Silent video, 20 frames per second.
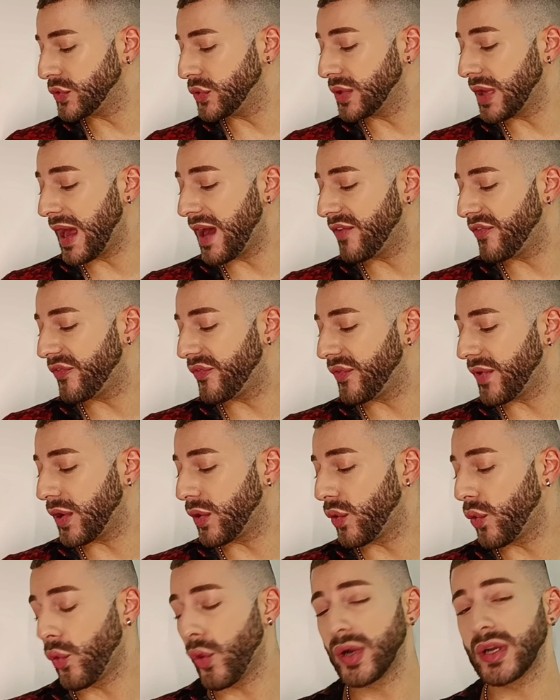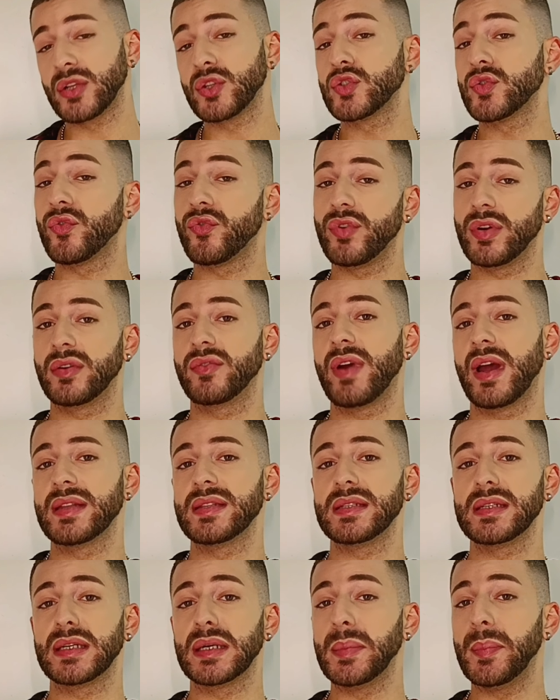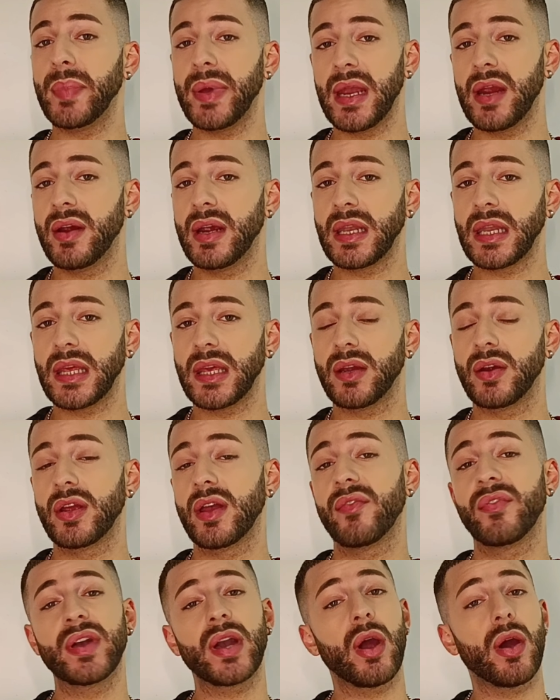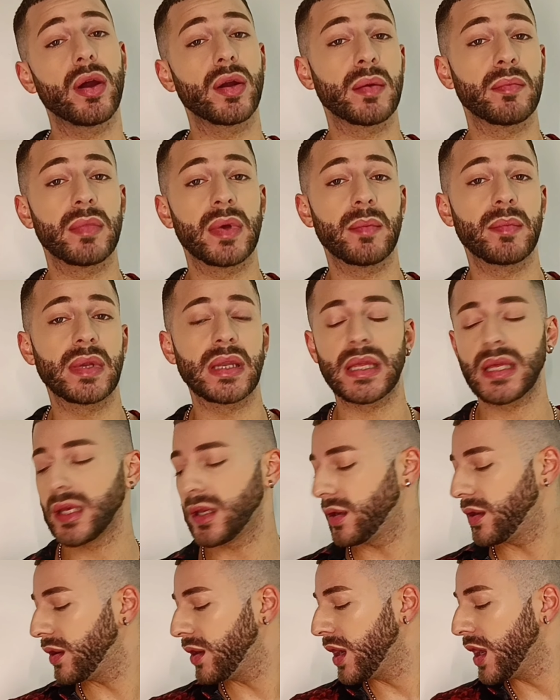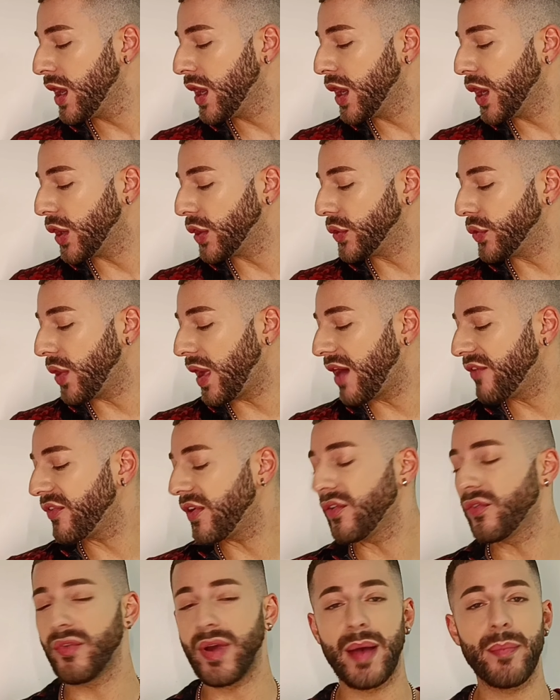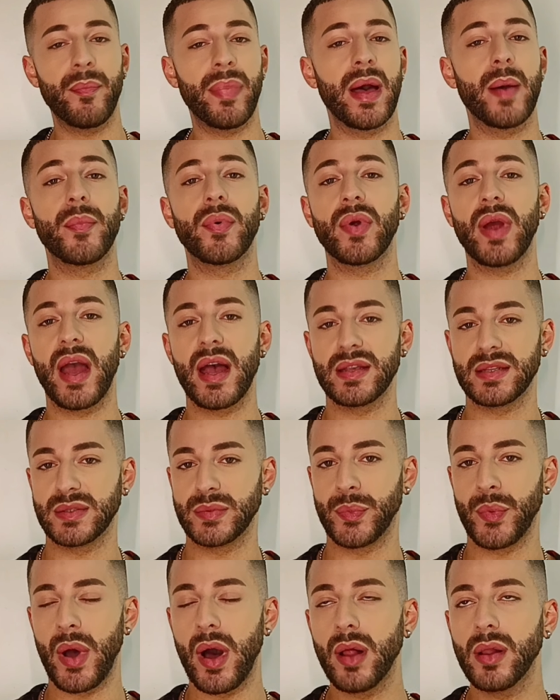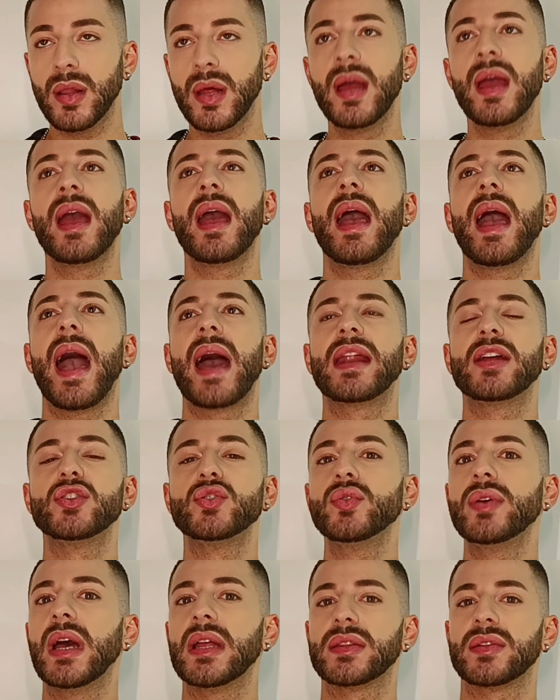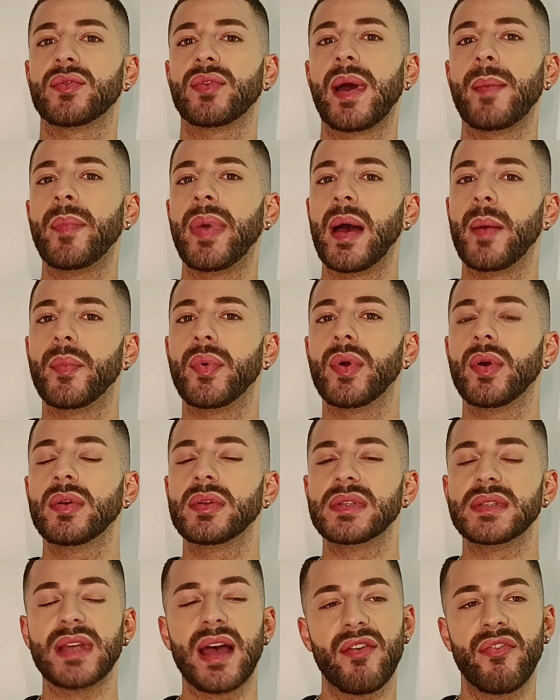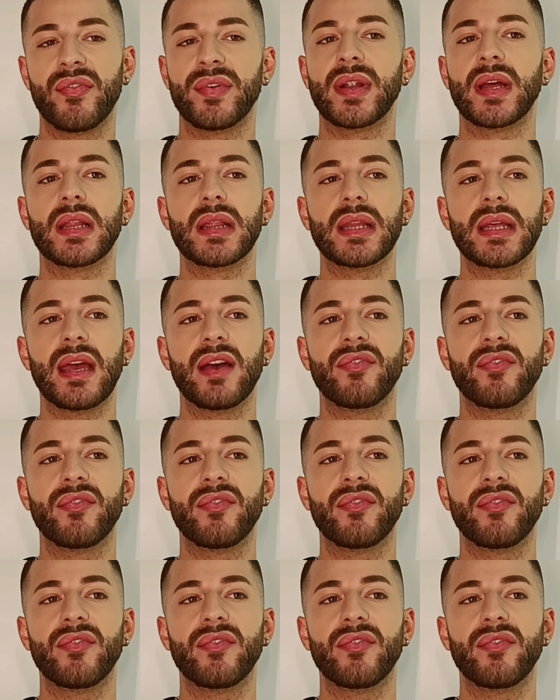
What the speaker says: You have, according to Fragrantica pairing here, you have cardamom in here, you have red pepper as well. And I do get the red pepper, definitely.